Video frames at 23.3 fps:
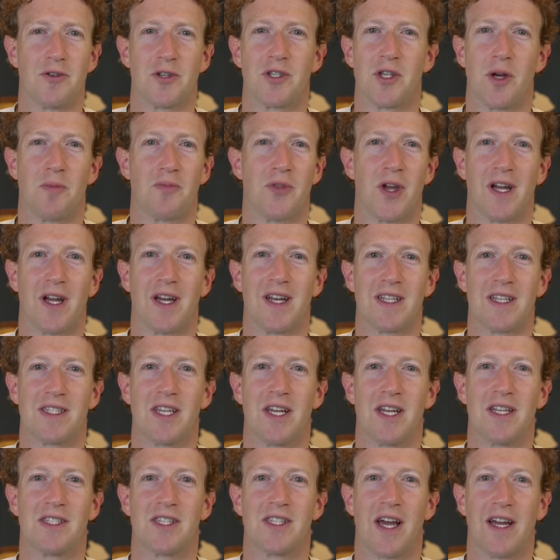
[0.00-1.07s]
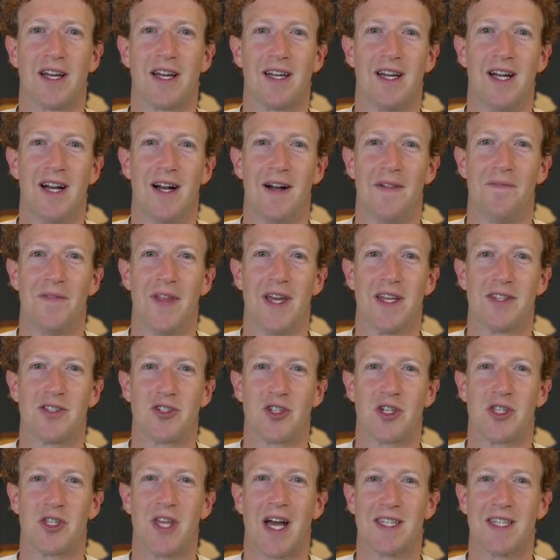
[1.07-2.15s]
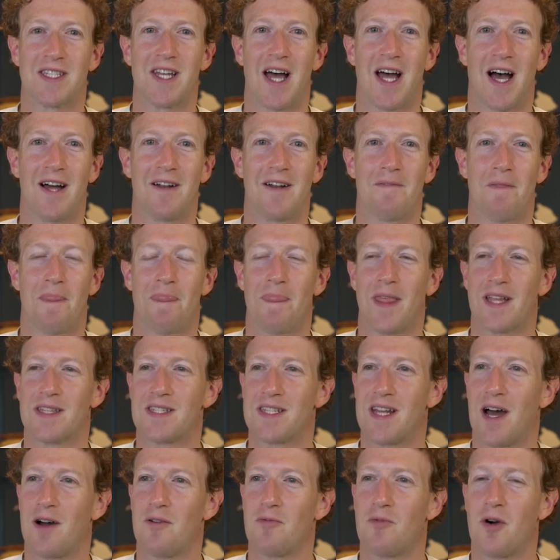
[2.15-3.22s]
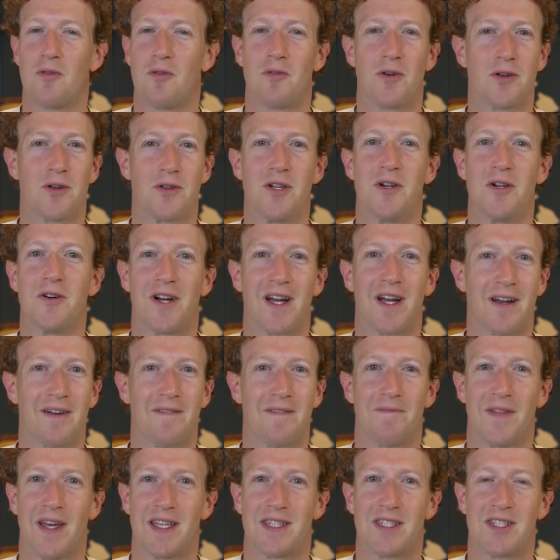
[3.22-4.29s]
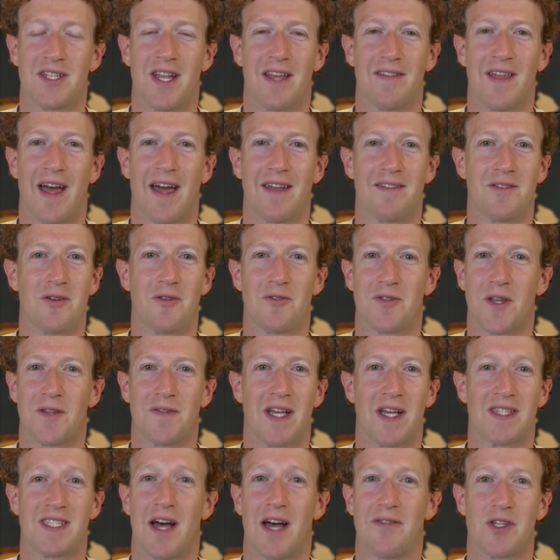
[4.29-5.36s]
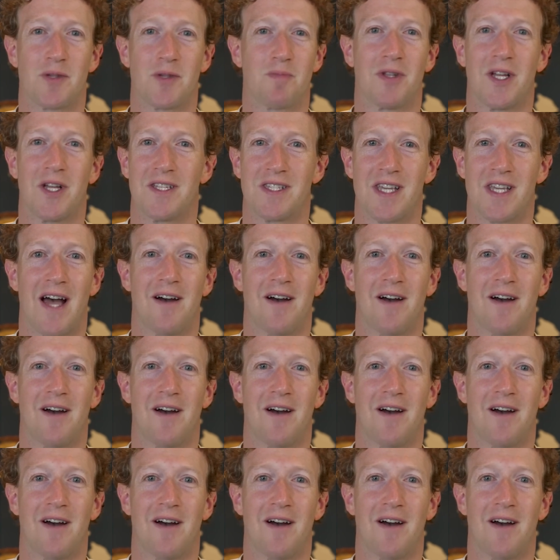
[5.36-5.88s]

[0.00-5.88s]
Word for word: or something, and it's it's like it's just that's not that's not what we're doing. That's not, I don't think that's how this plays